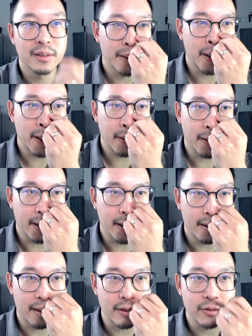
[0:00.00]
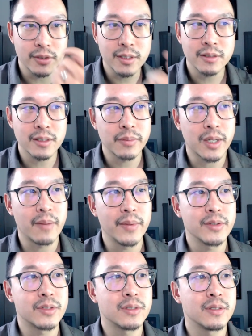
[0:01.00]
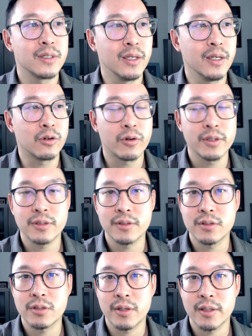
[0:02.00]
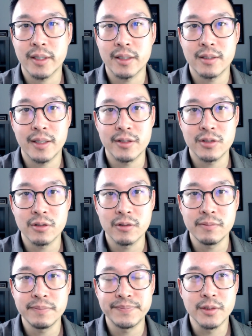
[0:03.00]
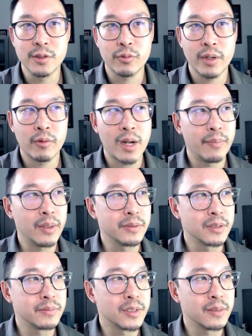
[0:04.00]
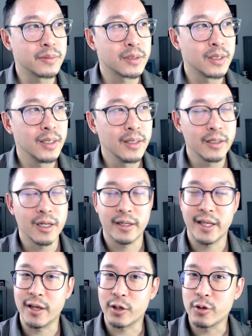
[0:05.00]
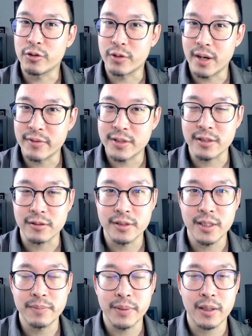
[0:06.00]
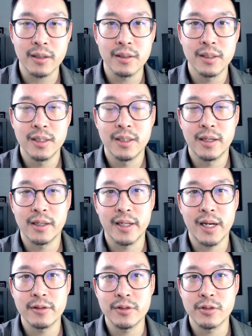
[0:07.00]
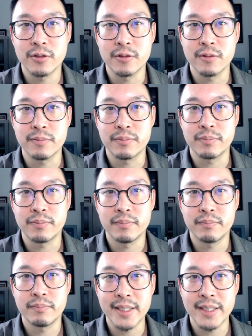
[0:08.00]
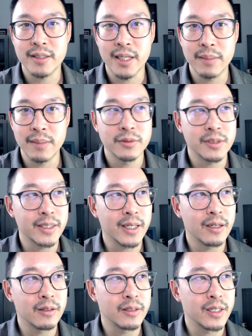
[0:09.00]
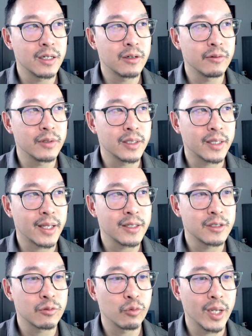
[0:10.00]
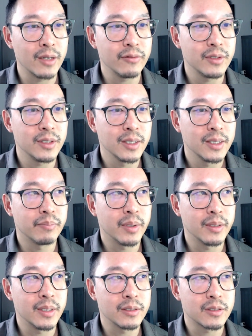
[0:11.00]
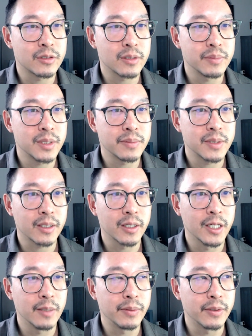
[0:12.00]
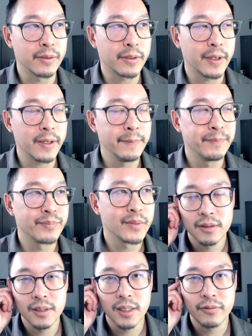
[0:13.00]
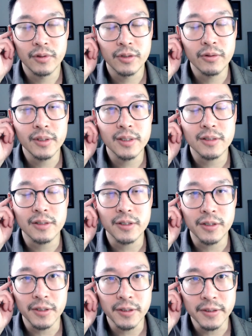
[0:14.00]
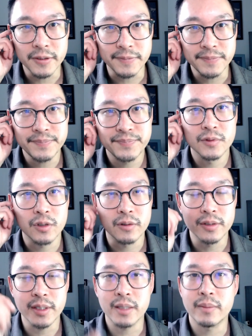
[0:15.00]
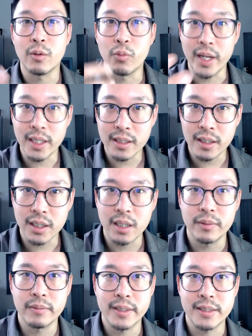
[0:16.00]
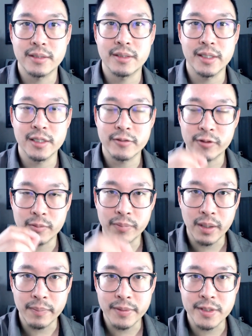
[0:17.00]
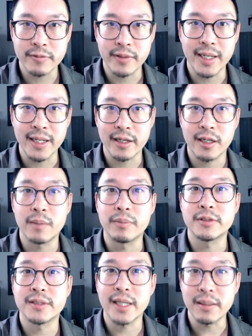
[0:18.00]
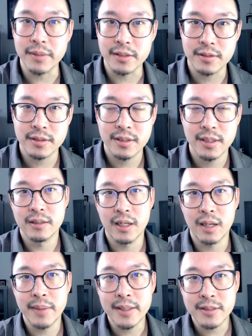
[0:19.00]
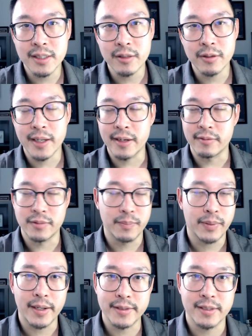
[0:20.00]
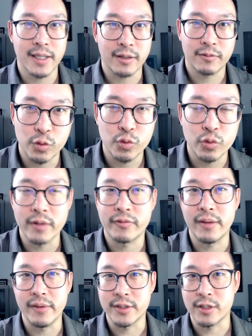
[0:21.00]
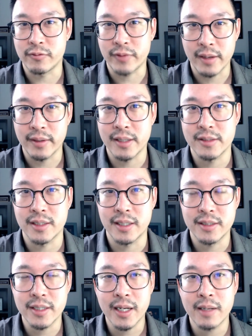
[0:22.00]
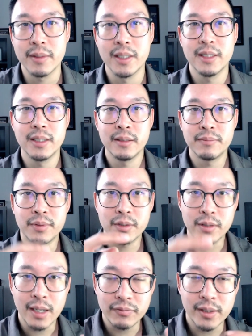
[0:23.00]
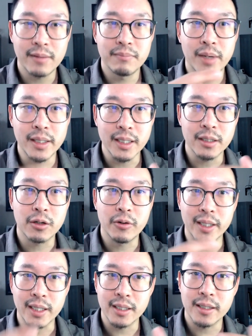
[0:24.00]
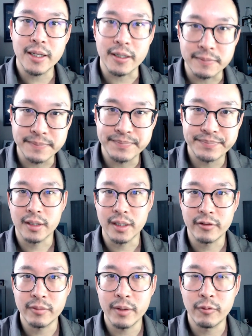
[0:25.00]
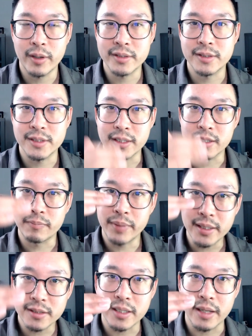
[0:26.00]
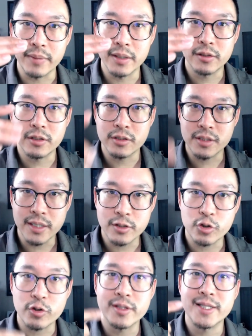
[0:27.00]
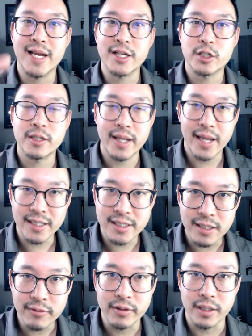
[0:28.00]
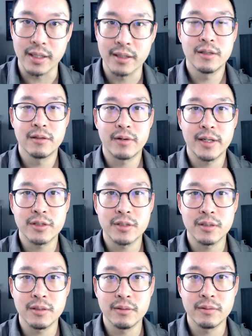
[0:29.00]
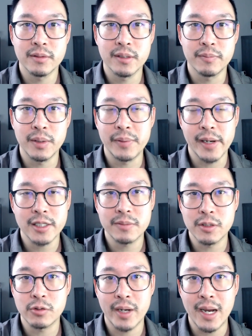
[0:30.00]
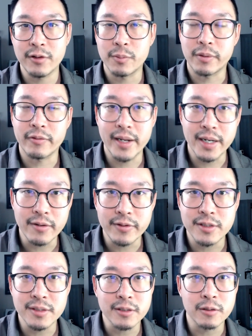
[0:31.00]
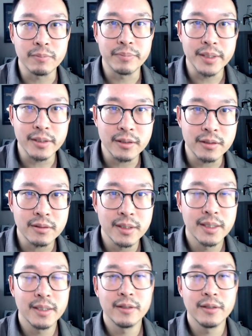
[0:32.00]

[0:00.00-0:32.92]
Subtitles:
Now, I do see some comments questions, so I'll get to that soon. Just want to wrap up some tips. Now, I can't go through every single tip here on how to best able to get a case waived, but these are some tips that can help you, okay? Now, if you're doing this on your own, so I was saying about waiting a couple months is for the purpose of getting a couple statements. Now, I'm not saying you got to deposit like $2,500, $5,000 at a time, but you have to have money going in and out. Government wants to see a bank statement to see transaction activity, right? So people ask me, do I have to provide every single bill?